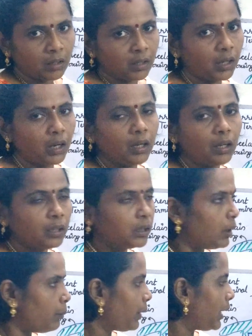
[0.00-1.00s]
Here,
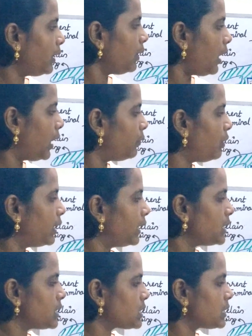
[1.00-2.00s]
the main
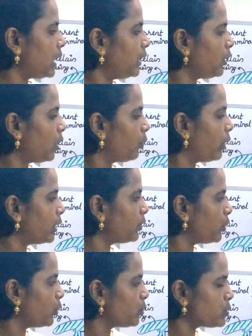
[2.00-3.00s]
advantage is that you are going to
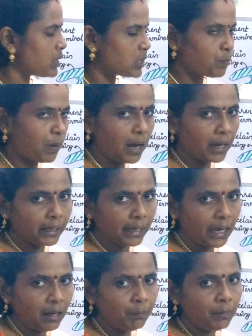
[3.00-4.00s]
use a spark
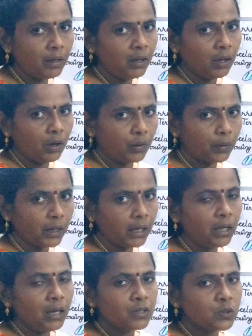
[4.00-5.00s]
gap. Okay.
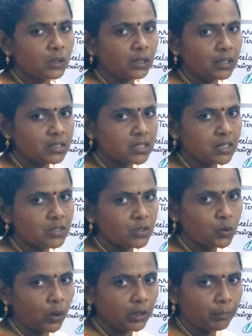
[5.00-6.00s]
So, the distance is
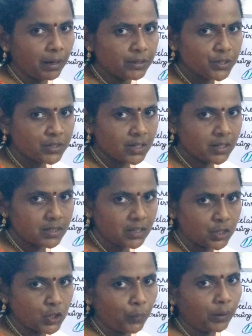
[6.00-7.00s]
going to be adjusted in
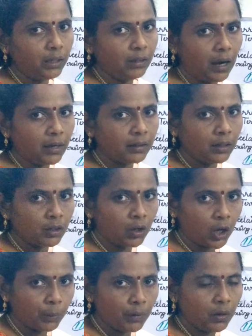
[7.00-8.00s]
such a way that under
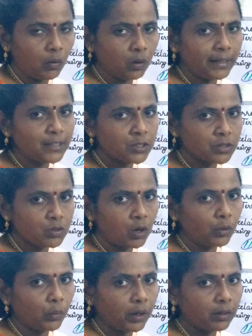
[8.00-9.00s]
normal voltage, it is
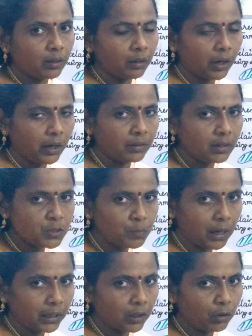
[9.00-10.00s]
not going to create the
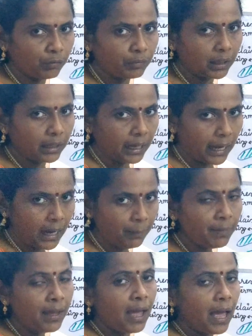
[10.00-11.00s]
sparking of the gap
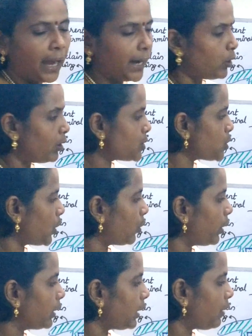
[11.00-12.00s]
and also you are
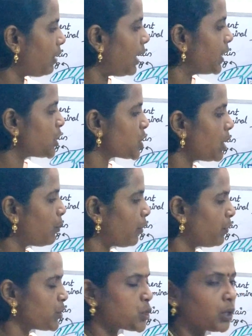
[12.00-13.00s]
going to have additional
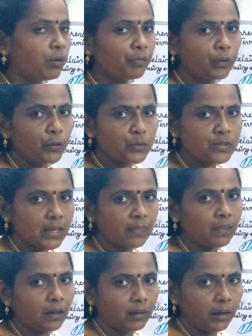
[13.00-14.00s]
provision of using
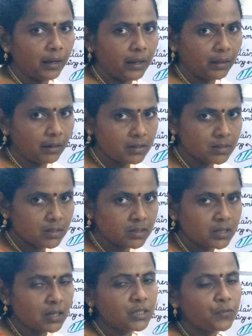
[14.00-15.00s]
the grading
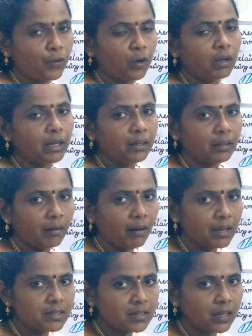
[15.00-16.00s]
resistors for
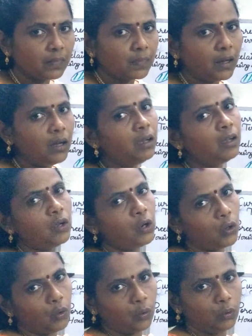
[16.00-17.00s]
linearizing the
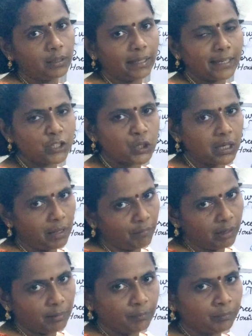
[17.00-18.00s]
voltage
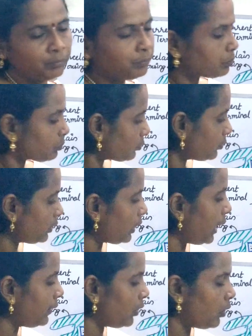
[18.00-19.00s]
level.
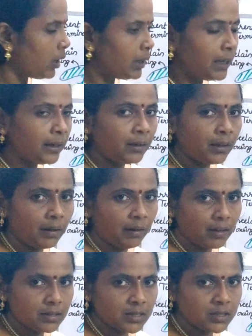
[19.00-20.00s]
And the nonlinear
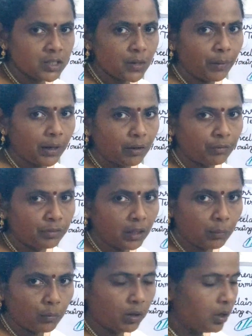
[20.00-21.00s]
resistor made of
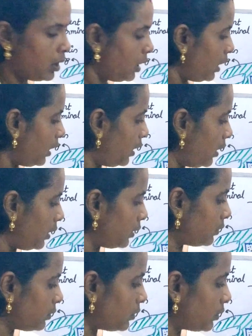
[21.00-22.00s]
thermo, uh,
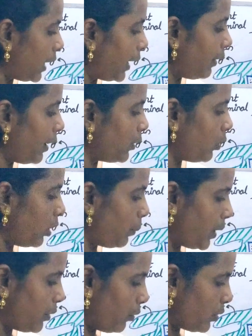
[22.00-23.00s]
thyrite or
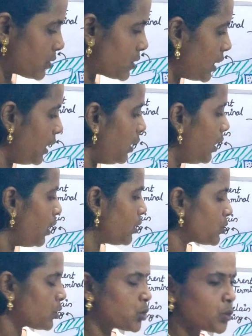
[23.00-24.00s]
metrosil.
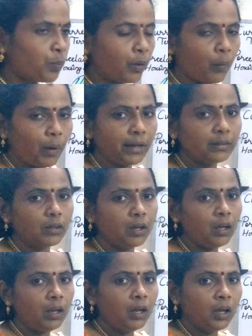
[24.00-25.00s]
So, to provide the
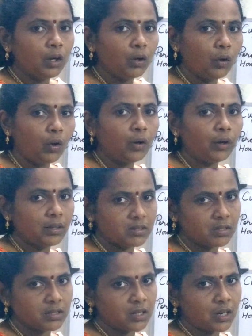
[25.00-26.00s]
low
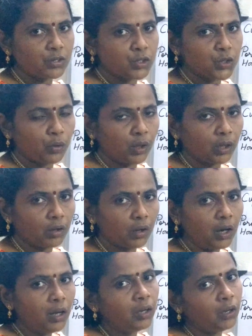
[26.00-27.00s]
resistance during
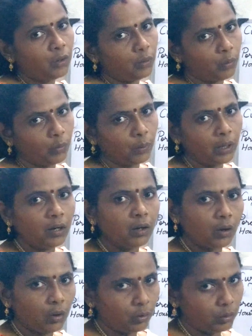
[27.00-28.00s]
your over
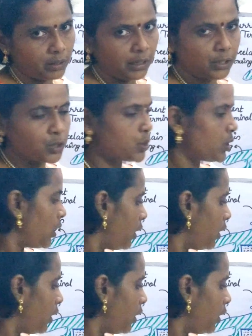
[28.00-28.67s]
voltage.